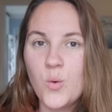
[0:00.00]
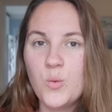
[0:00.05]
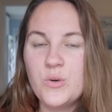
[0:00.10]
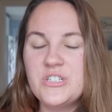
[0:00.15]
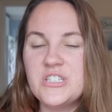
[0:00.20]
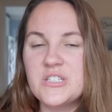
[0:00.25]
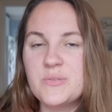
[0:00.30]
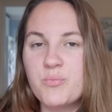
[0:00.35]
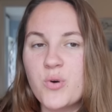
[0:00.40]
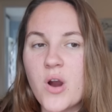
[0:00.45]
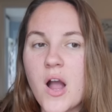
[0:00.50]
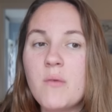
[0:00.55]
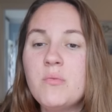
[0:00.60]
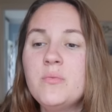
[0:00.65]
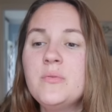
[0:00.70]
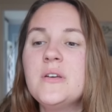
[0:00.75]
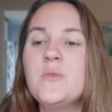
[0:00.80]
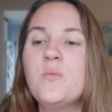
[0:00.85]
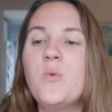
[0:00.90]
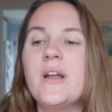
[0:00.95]
which is
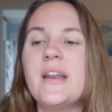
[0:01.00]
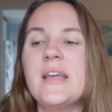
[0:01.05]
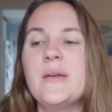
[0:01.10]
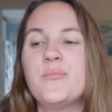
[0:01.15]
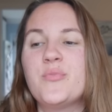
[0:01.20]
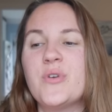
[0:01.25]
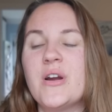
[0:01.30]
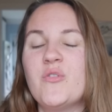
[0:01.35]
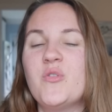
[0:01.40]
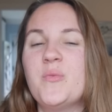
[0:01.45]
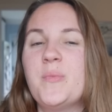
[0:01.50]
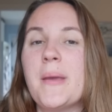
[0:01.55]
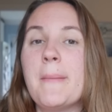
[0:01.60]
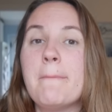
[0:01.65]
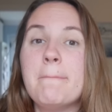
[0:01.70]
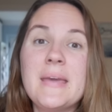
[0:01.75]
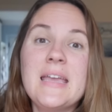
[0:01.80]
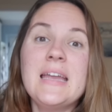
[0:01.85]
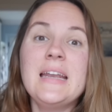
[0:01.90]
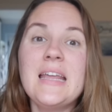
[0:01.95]
probably what a Brit would be
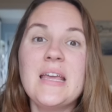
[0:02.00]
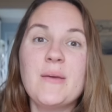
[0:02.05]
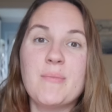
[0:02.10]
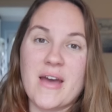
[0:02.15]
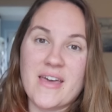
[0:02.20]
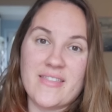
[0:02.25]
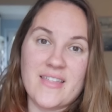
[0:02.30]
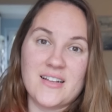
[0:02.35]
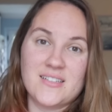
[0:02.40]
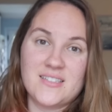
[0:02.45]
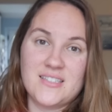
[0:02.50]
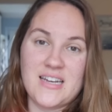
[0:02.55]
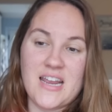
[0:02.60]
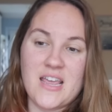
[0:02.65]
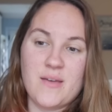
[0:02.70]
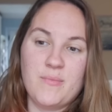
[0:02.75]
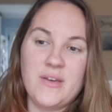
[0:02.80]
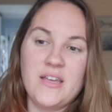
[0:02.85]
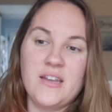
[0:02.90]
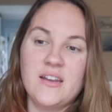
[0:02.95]
meaning by that
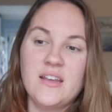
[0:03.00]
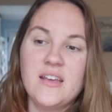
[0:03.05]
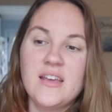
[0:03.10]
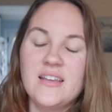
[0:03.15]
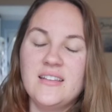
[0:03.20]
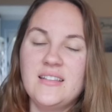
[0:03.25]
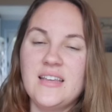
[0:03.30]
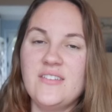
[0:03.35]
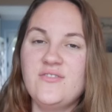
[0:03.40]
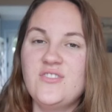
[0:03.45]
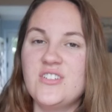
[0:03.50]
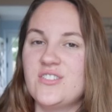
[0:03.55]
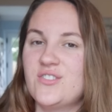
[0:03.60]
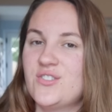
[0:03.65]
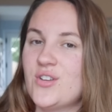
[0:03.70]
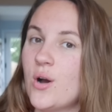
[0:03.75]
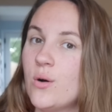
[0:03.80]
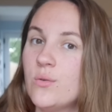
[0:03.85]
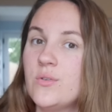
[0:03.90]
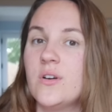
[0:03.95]
statement. They've just
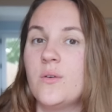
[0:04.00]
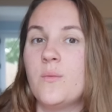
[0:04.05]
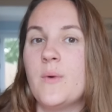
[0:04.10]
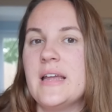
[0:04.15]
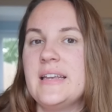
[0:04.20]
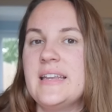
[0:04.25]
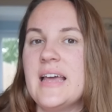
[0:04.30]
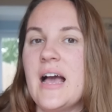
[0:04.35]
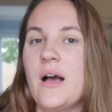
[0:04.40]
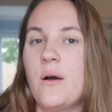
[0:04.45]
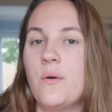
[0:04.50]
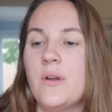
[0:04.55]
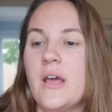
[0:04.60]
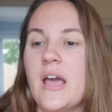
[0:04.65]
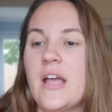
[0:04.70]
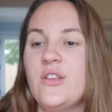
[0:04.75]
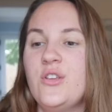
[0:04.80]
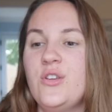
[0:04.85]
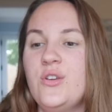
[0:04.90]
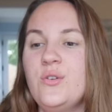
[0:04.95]
toned it way down
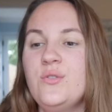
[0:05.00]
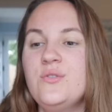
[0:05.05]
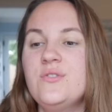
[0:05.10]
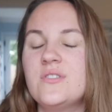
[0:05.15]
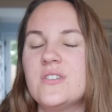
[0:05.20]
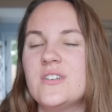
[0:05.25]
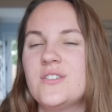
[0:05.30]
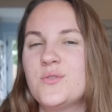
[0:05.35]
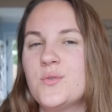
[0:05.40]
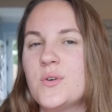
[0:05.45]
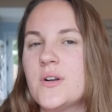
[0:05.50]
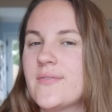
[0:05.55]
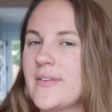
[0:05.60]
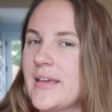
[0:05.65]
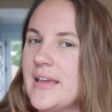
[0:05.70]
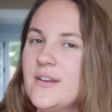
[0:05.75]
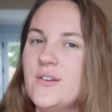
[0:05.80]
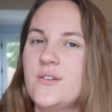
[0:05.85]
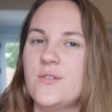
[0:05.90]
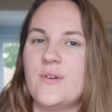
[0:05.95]
and used a sort of
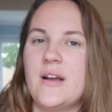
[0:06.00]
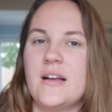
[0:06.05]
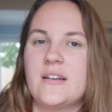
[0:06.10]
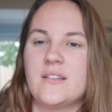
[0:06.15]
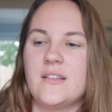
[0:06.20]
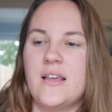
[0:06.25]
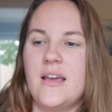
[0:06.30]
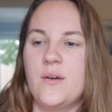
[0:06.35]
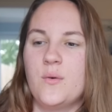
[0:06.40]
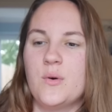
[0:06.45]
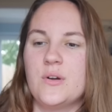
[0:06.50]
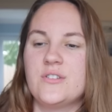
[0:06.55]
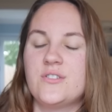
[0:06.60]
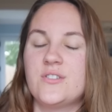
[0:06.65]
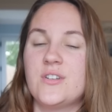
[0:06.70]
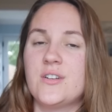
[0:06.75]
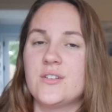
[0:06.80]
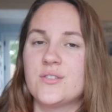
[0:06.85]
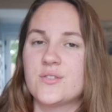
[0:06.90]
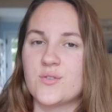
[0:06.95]
indirect language
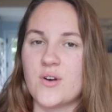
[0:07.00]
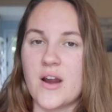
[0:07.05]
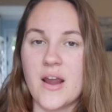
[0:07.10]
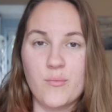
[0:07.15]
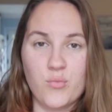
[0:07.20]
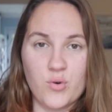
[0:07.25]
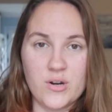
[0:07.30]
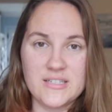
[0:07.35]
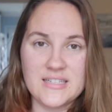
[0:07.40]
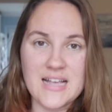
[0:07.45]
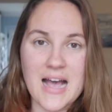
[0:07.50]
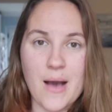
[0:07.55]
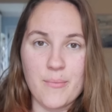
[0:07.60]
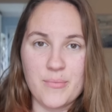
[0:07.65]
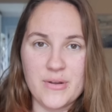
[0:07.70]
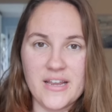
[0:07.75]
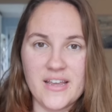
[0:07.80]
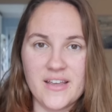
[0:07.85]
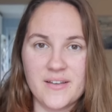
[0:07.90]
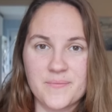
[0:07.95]
to describe what is
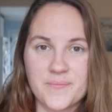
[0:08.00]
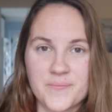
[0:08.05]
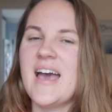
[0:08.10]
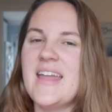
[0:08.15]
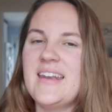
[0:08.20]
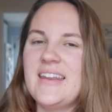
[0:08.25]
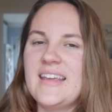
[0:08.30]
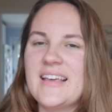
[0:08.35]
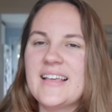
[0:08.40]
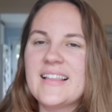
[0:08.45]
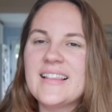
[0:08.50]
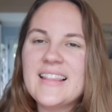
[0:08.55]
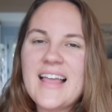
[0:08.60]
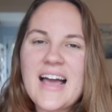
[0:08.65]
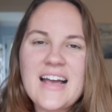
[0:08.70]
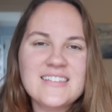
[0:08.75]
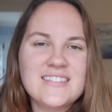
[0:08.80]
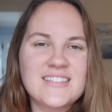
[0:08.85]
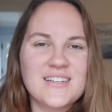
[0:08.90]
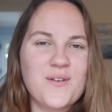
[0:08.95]
happening. And a
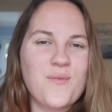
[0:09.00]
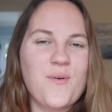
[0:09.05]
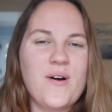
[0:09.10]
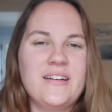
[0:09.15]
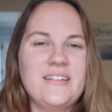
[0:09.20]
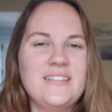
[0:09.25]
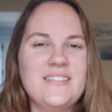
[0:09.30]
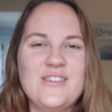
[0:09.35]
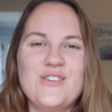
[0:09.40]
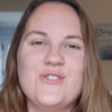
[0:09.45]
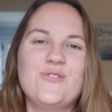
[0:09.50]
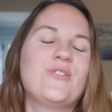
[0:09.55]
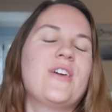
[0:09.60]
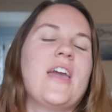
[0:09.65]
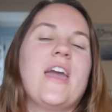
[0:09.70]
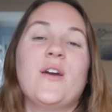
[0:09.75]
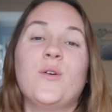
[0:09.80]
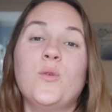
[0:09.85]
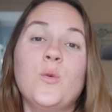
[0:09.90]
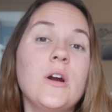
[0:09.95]
classic one in the U
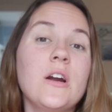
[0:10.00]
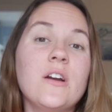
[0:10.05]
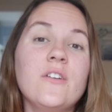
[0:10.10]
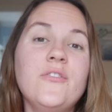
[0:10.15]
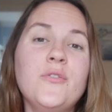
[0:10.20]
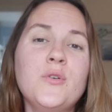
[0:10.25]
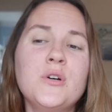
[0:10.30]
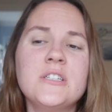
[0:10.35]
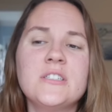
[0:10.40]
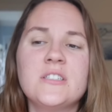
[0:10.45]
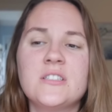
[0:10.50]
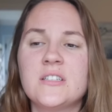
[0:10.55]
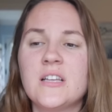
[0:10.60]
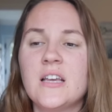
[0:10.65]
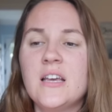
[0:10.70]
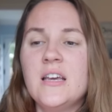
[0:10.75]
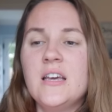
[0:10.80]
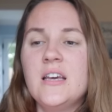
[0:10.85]
K workforce,